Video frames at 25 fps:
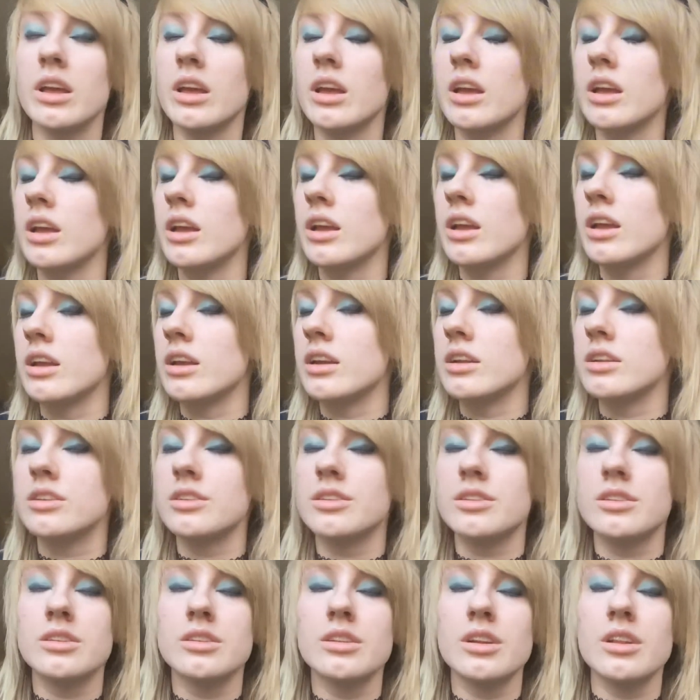
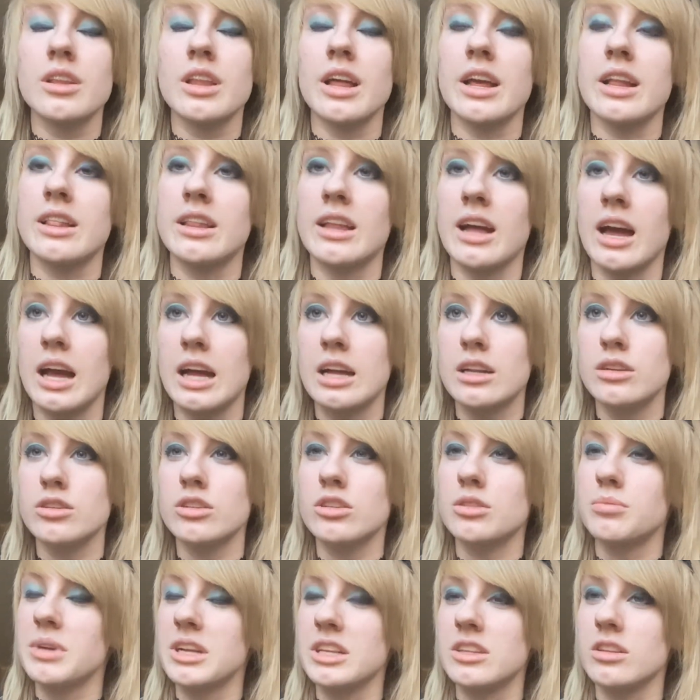And like that,
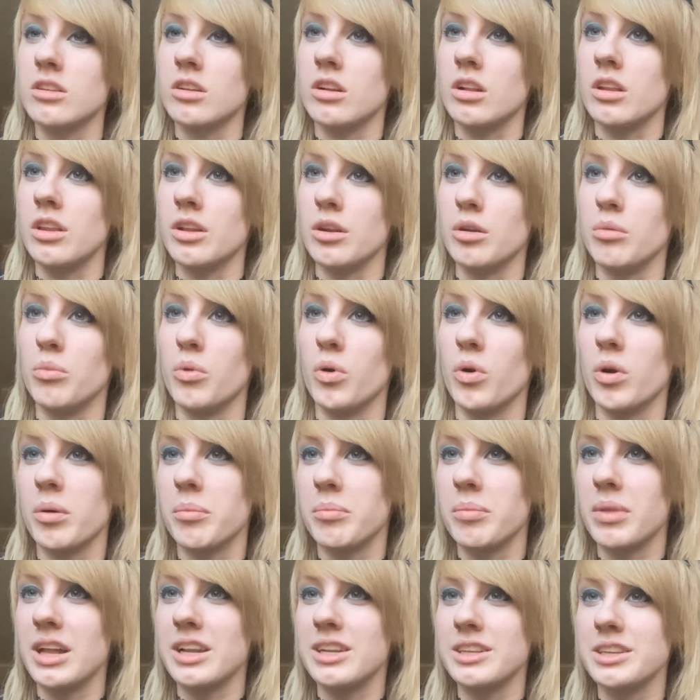just makes it look a little more
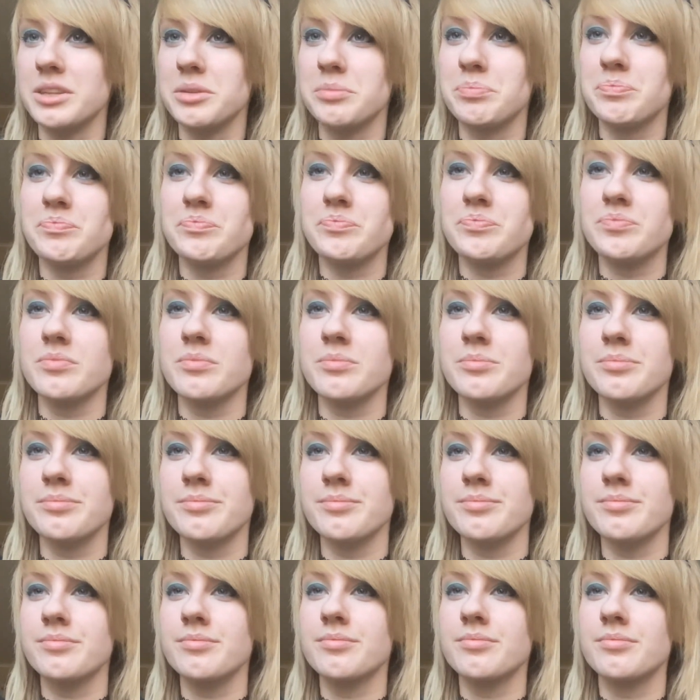blended.
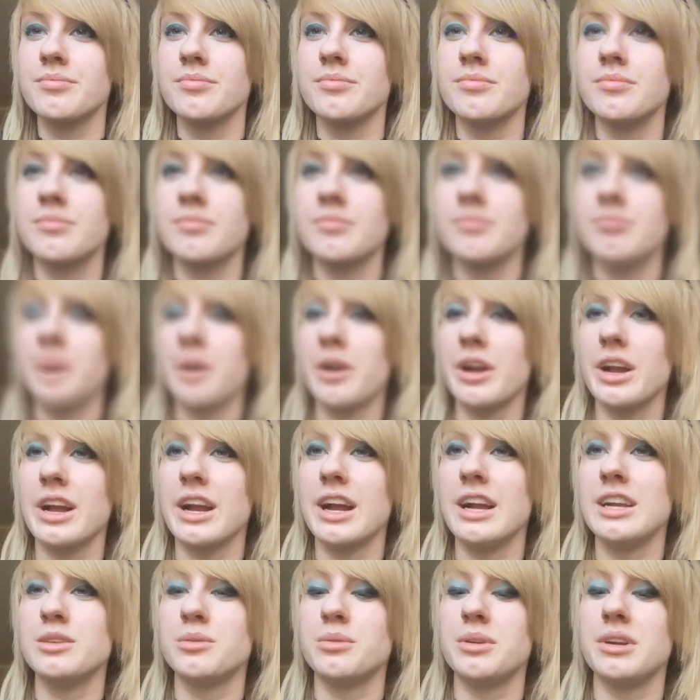Okay
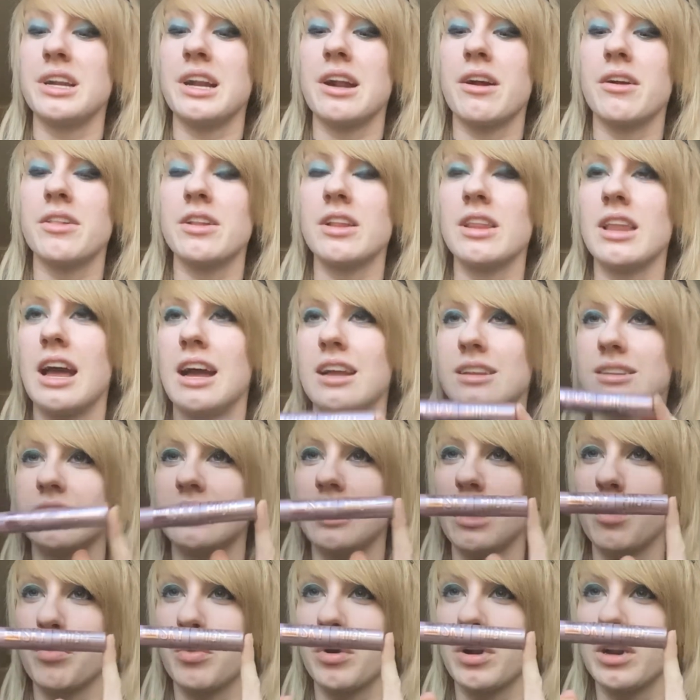guys, we are now in the last
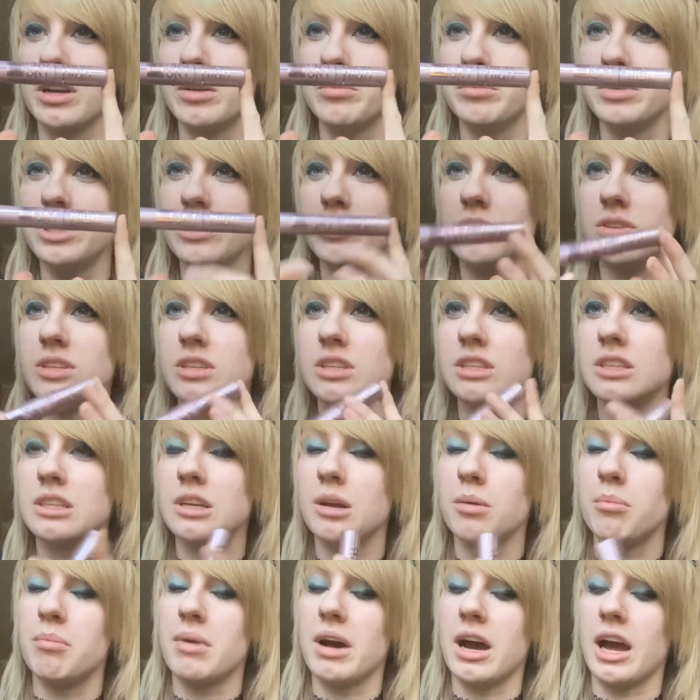step. We're going to be using
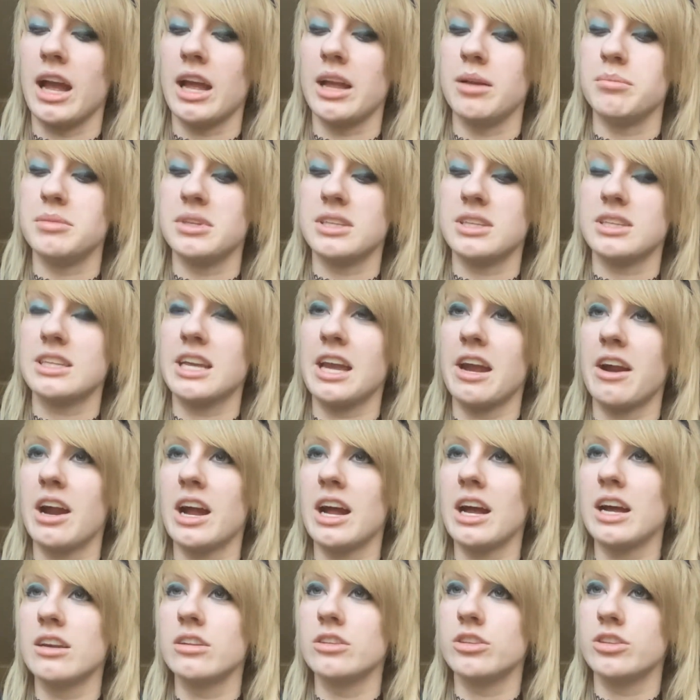my
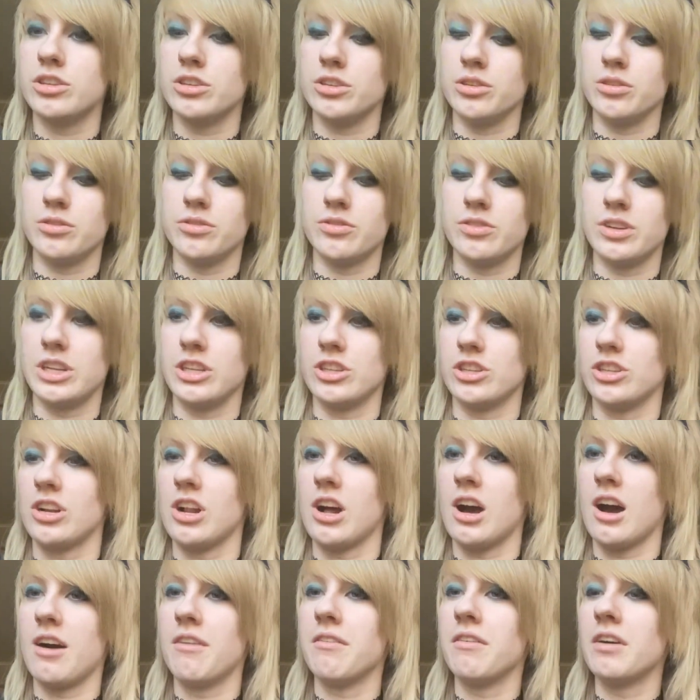mascara to finish it
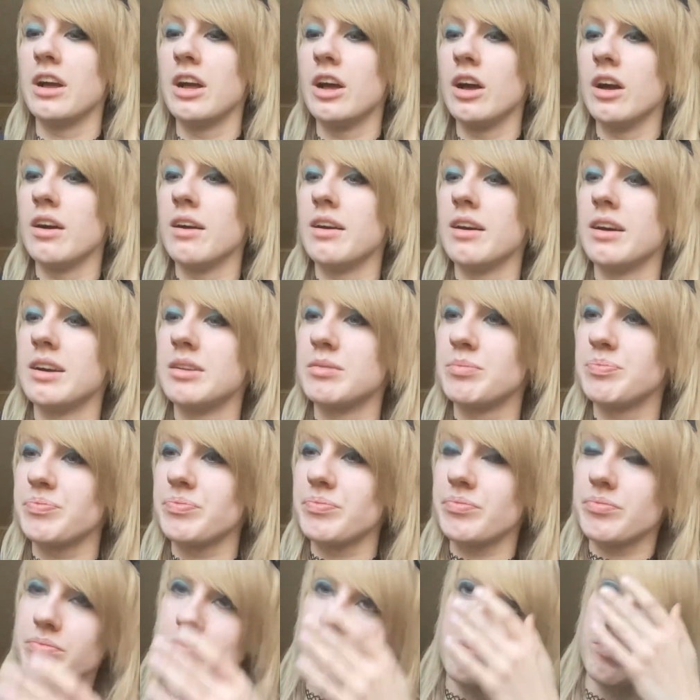off.
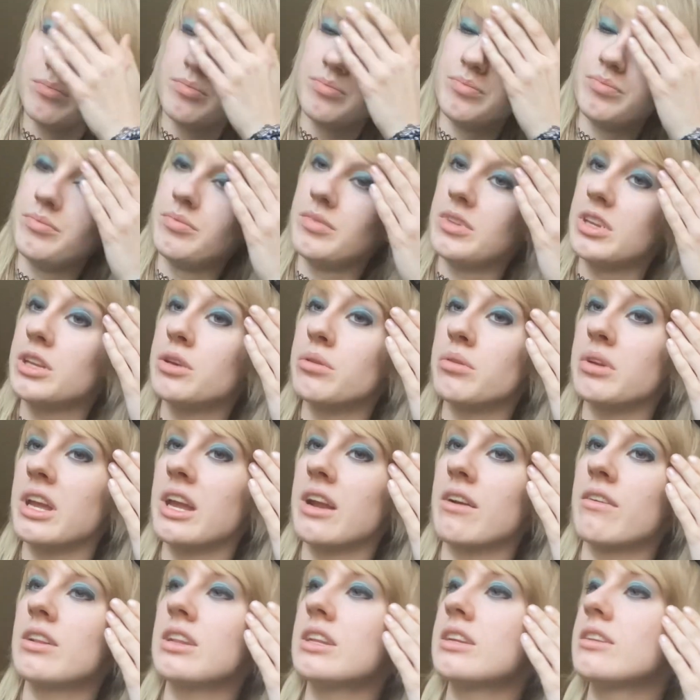You
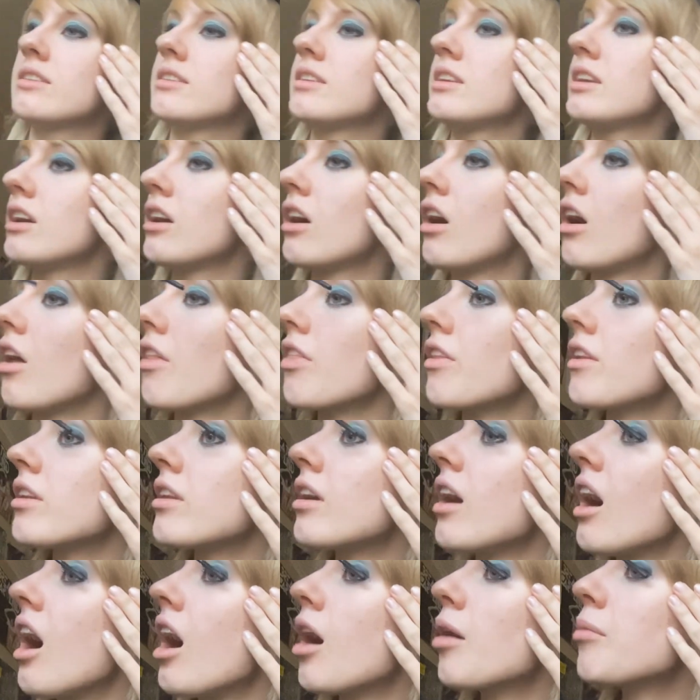can't really see it on the
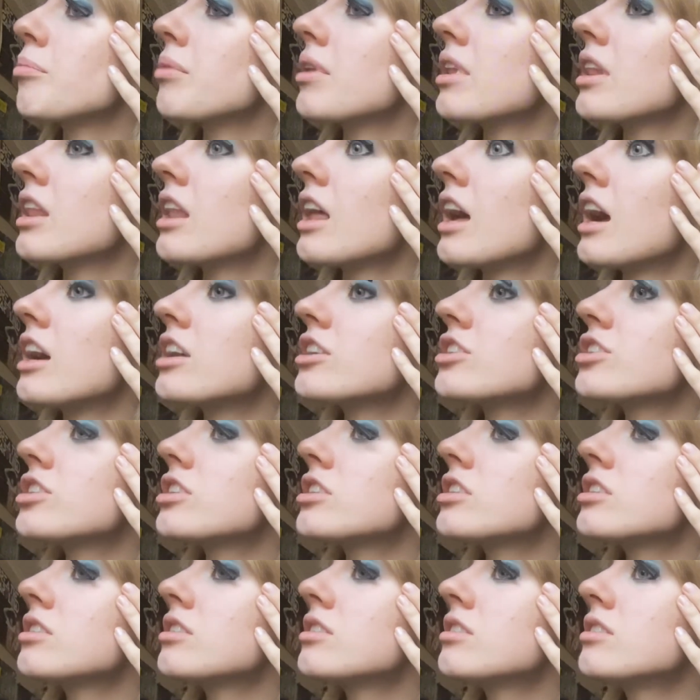top
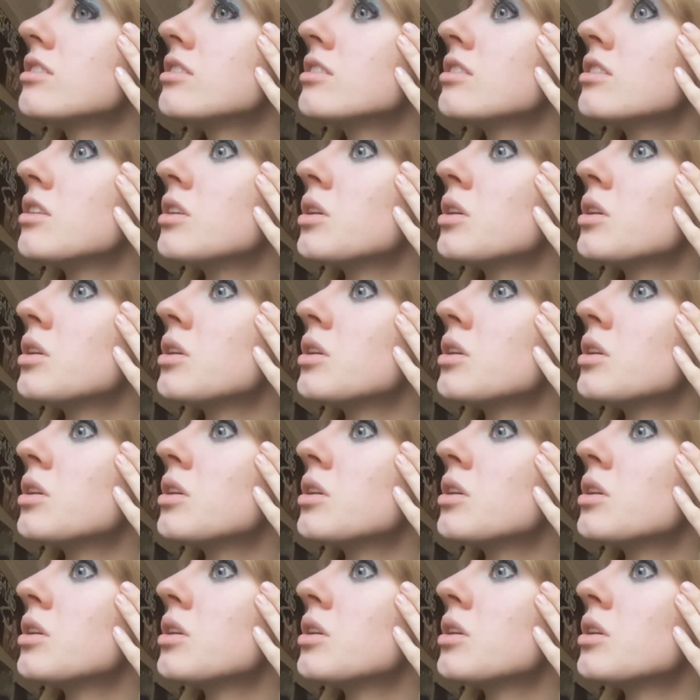lashes,